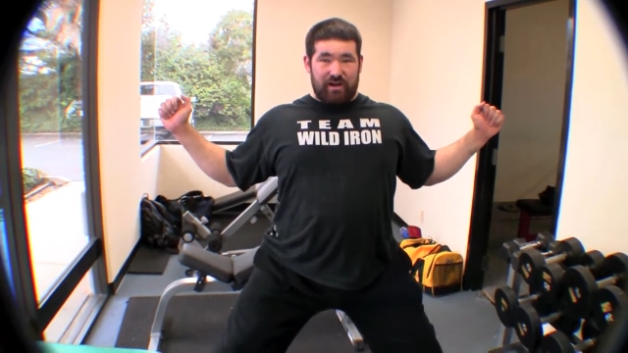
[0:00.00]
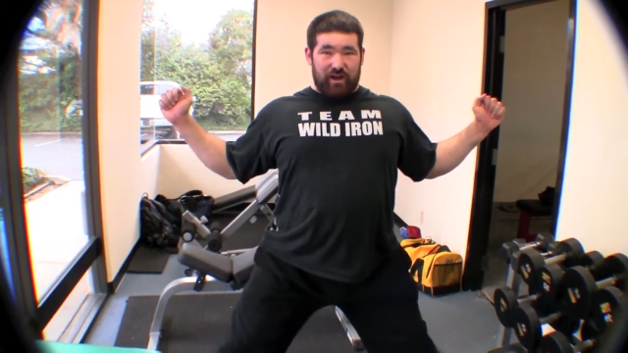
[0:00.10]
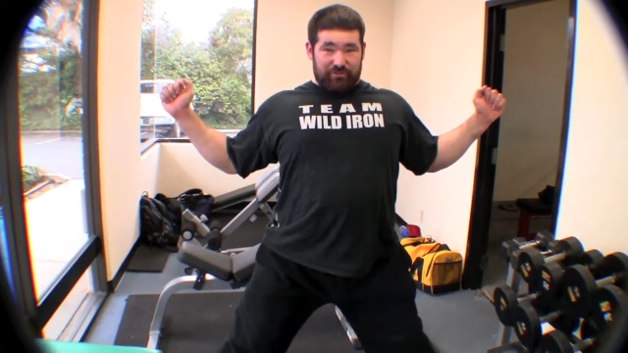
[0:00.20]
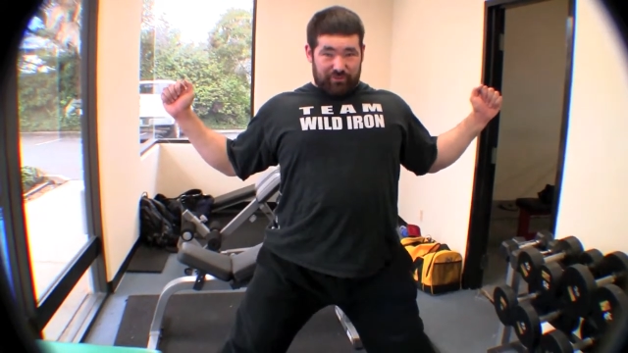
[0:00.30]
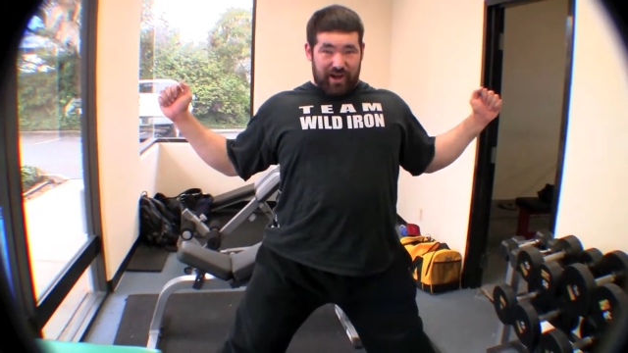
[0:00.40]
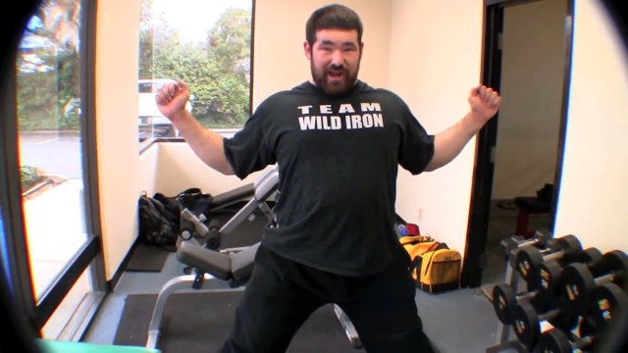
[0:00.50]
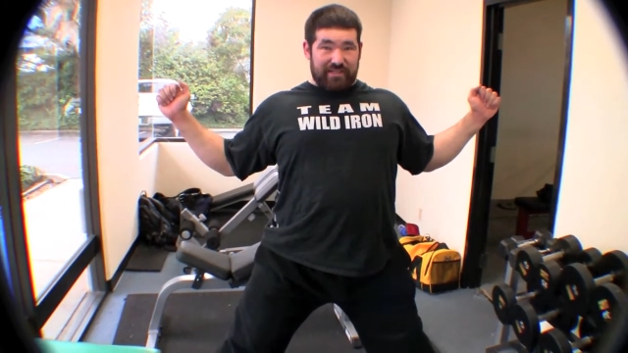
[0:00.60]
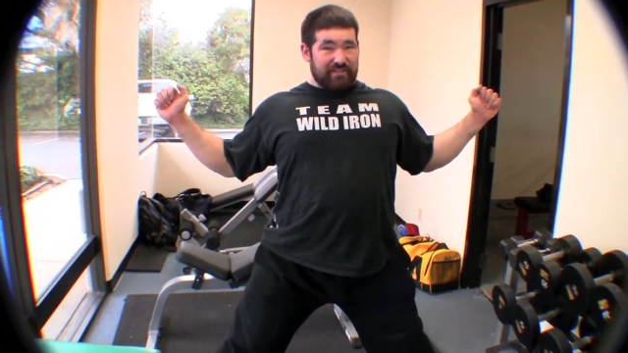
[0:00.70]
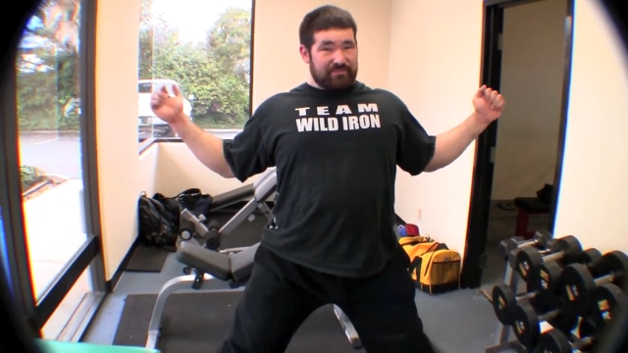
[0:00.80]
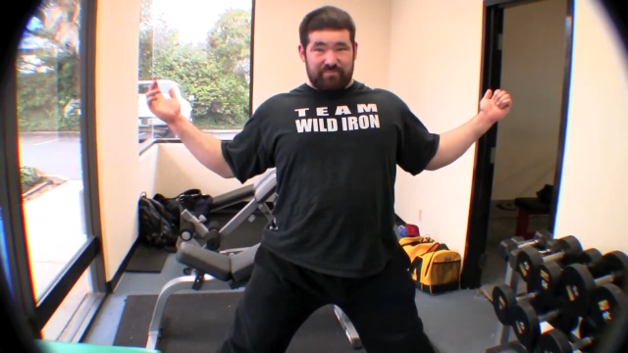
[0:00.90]

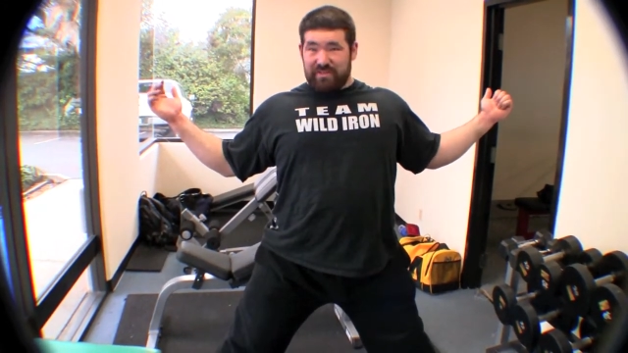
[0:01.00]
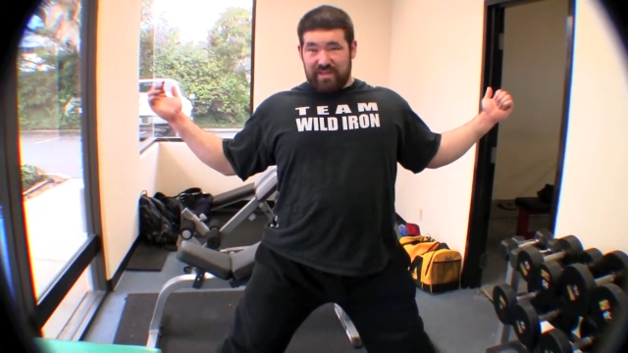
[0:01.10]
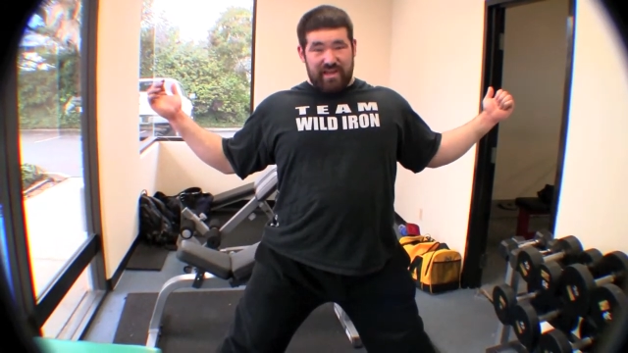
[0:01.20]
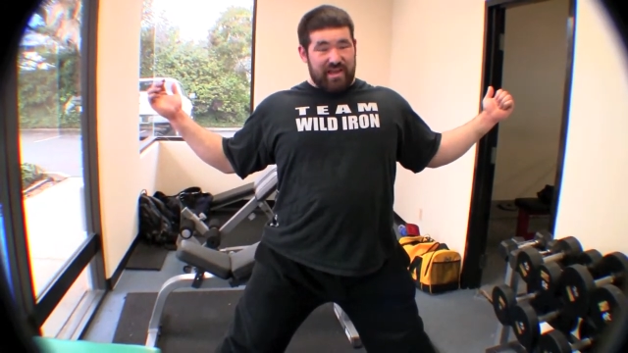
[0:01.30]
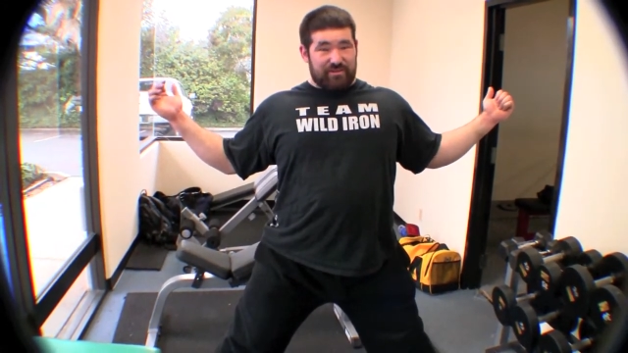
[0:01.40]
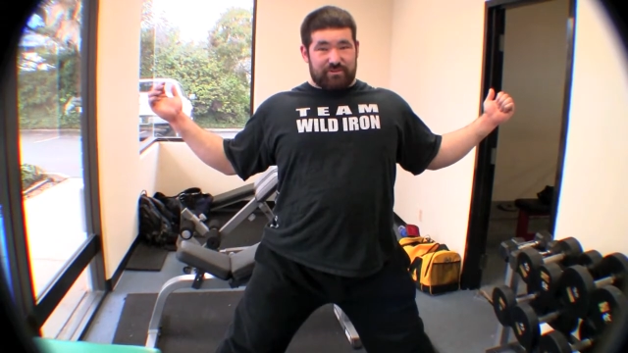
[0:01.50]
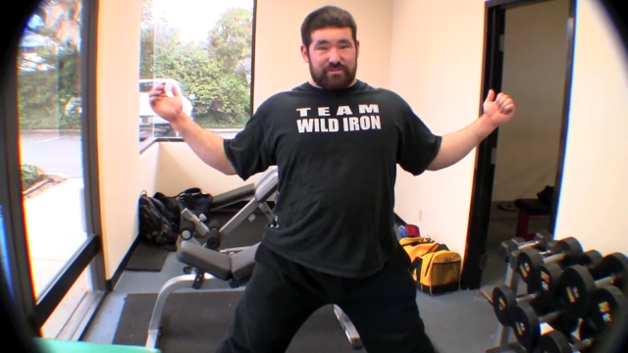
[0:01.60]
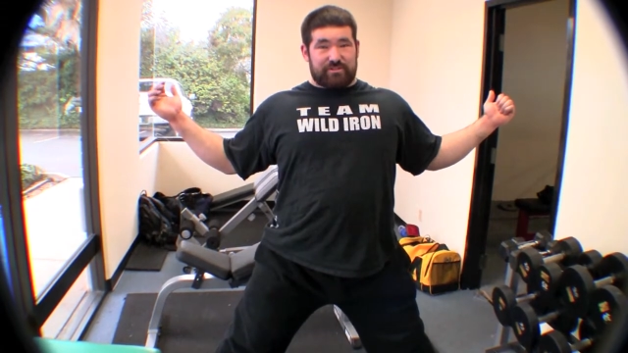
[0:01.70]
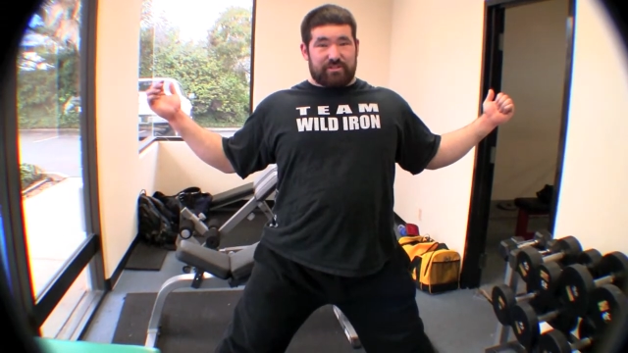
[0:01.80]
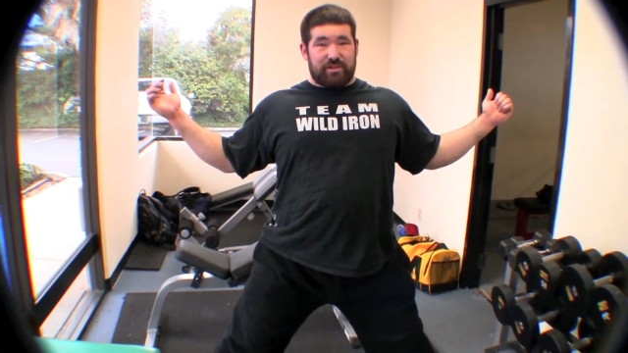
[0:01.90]
unrack, and you're
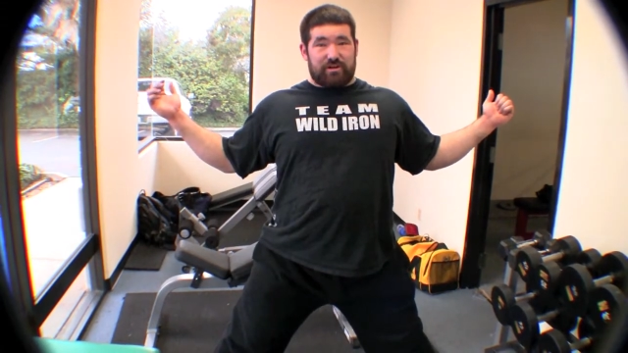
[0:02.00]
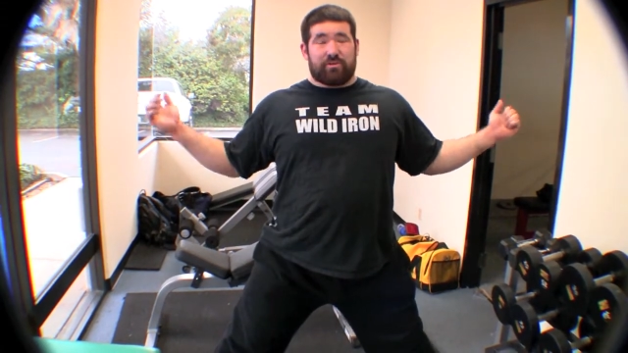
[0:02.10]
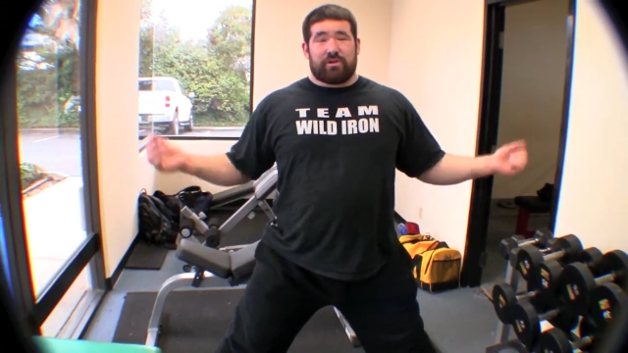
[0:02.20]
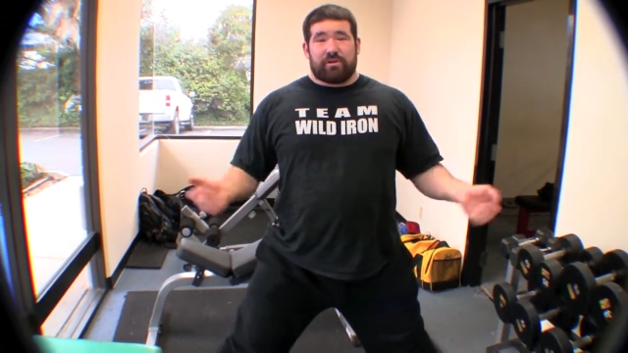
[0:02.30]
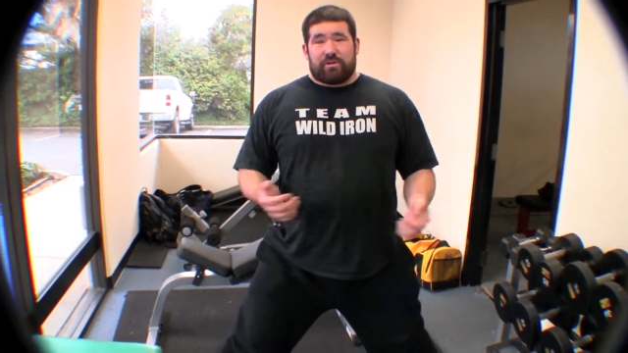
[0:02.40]
good to go.